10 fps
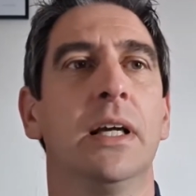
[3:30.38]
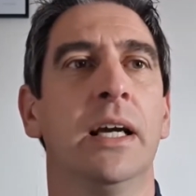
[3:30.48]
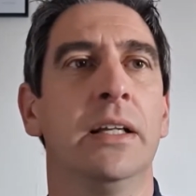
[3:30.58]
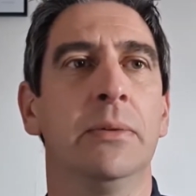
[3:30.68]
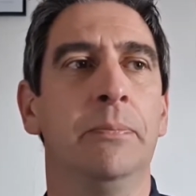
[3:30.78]

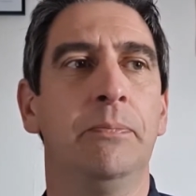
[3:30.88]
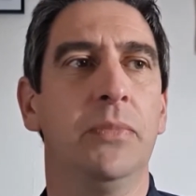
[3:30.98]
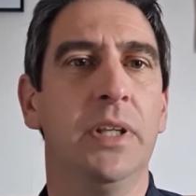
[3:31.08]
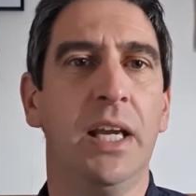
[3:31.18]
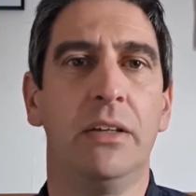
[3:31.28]
And
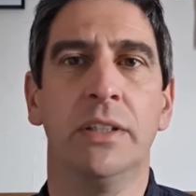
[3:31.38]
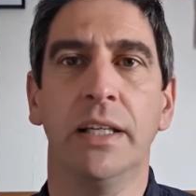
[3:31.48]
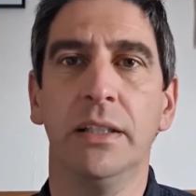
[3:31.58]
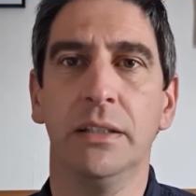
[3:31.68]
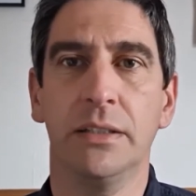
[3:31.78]
yeah,
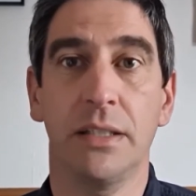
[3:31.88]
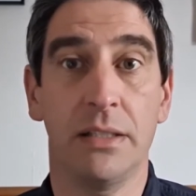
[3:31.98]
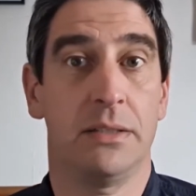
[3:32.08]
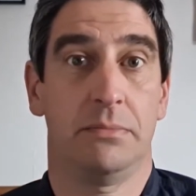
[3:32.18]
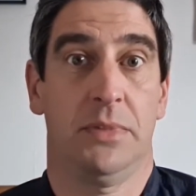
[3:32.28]
okay, it's
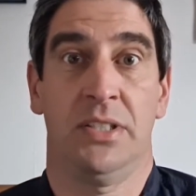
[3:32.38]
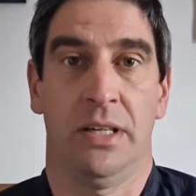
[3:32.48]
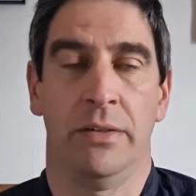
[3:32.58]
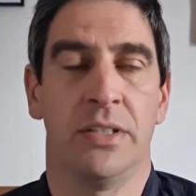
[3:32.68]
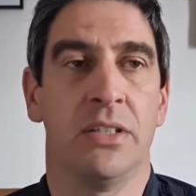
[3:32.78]
a
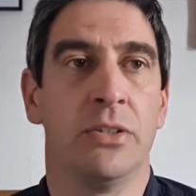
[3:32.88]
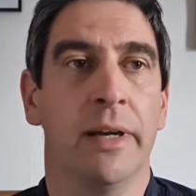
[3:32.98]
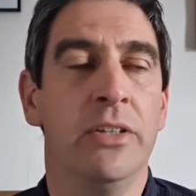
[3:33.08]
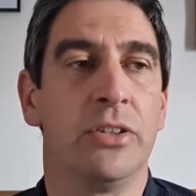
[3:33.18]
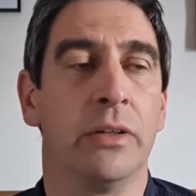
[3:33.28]
serious
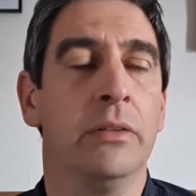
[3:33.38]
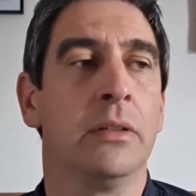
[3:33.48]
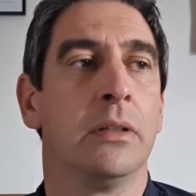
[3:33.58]
situation.